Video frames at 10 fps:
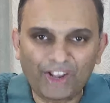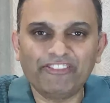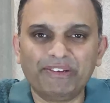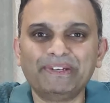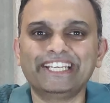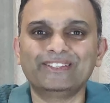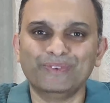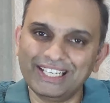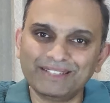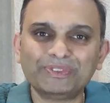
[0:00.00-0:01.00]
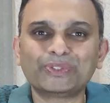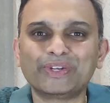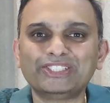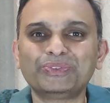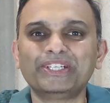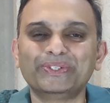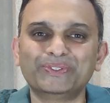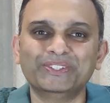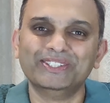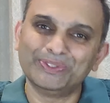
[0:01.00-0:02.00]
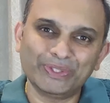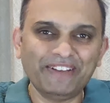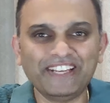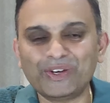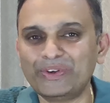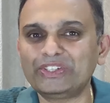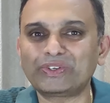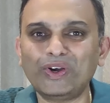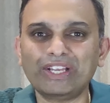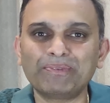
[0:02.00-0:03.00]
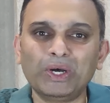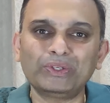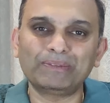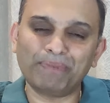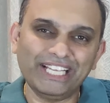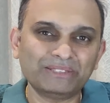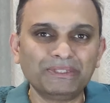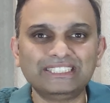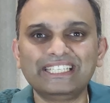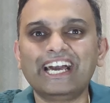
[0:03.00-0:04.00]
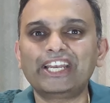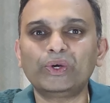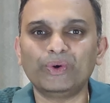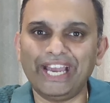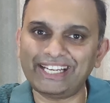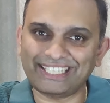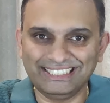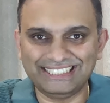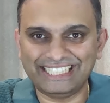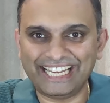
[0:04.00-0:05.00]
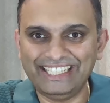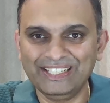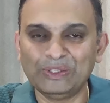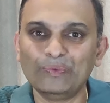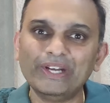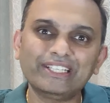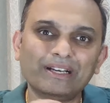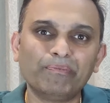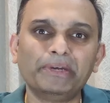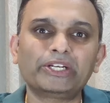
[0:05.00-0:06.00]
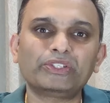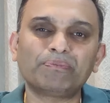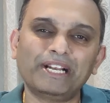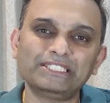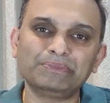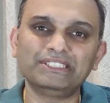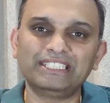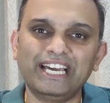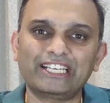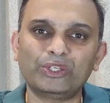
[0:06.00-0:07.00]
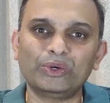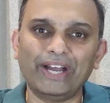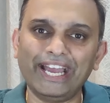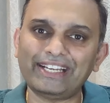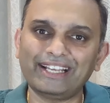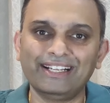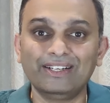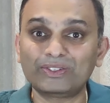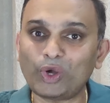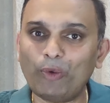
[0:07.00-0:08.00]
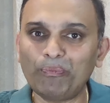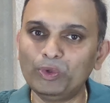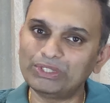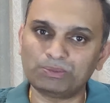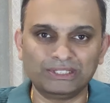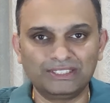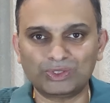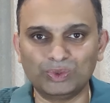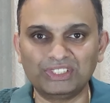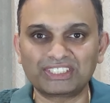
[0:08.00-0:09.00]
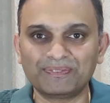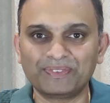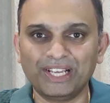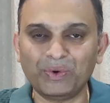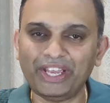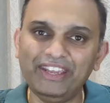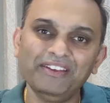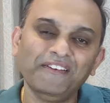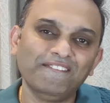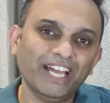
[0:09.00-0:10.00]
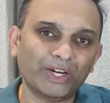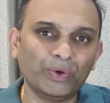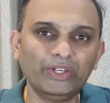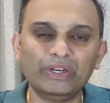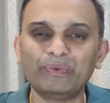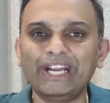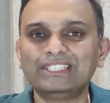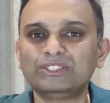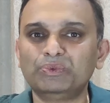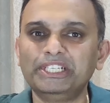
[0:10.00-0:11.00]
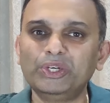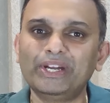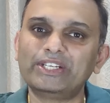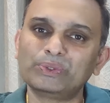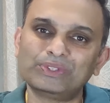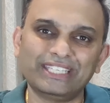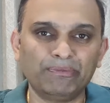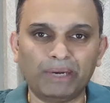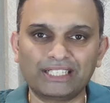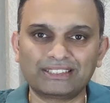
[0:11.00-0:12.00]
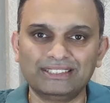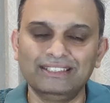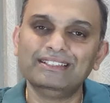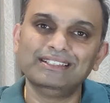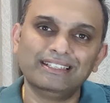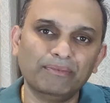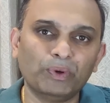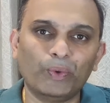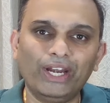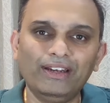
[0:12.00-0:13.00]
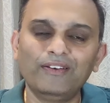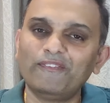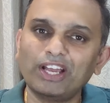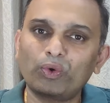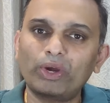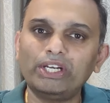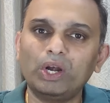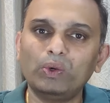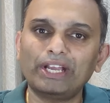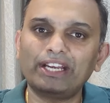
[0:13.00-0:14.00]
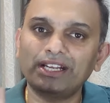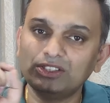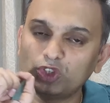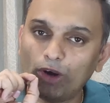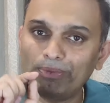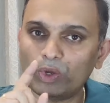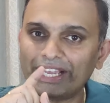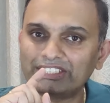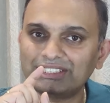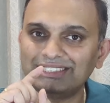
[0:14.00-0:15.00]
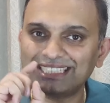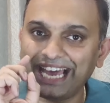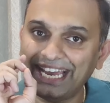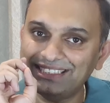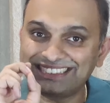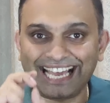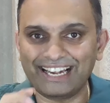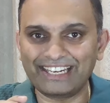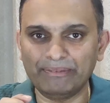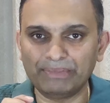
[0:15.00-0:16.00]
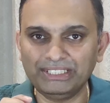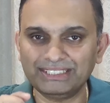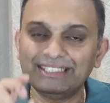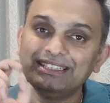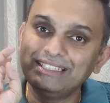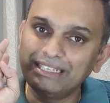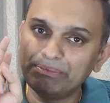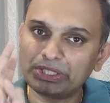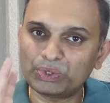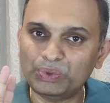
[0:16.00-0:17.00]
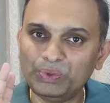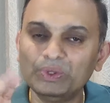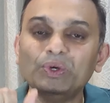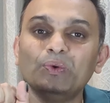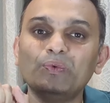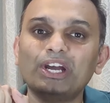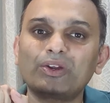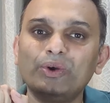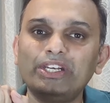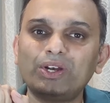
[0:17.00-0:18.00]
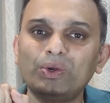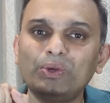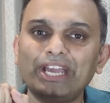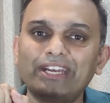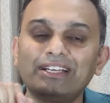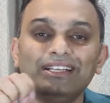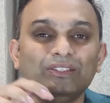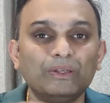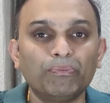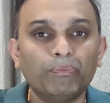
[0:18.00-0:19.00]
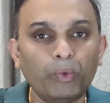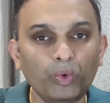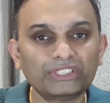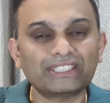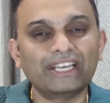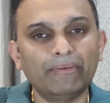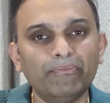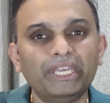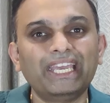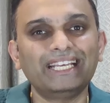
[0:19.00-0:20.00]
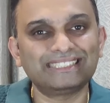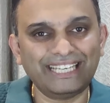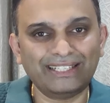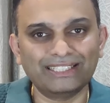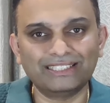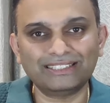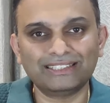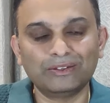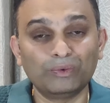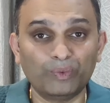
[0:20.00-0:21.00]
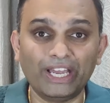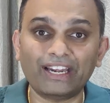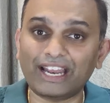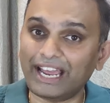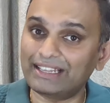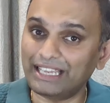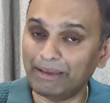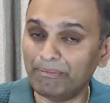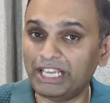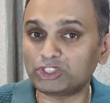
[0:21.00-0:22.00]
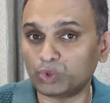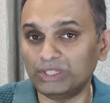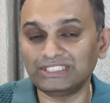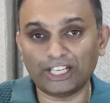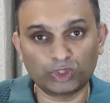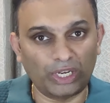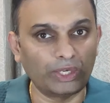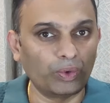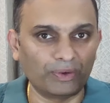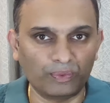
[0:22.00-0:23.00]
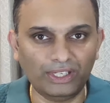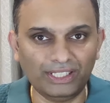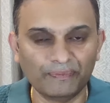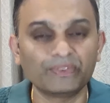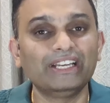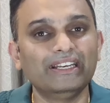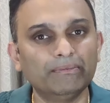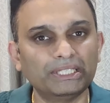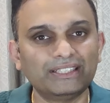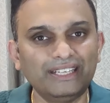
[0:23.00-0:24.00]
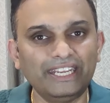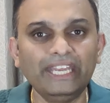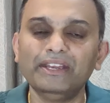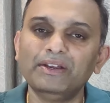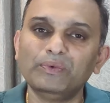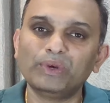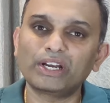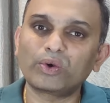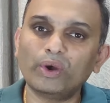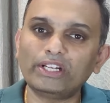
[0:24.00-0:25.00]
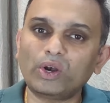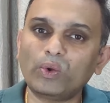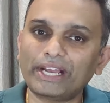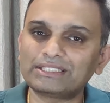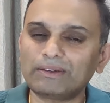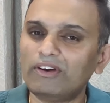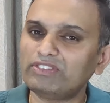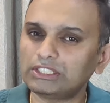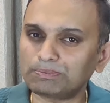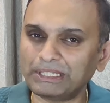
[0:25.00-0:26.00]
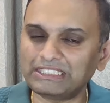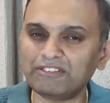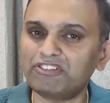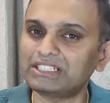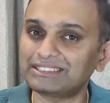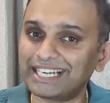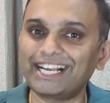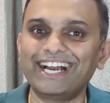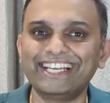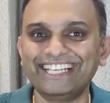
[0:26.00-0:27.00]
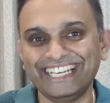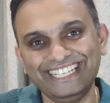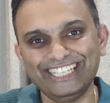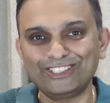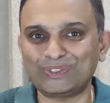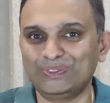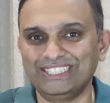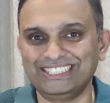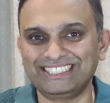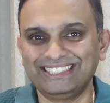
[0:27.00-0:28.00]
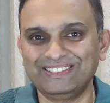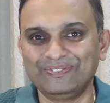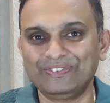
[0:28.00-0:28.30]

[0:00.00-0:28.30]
Hello everybody, welcome to today's video. Today we are going to talk about the placement scenario at INSEAD when compared to the placement scenario at top US business schools. Okay, we are going to divide this video into three parts. Number one, we are going to look at job locations and salary numbers. Number two, we are going to look at the post MBA sectors where the MBA students actually go and work. Number three, we are going to look at some of the specifics regarding Indian students.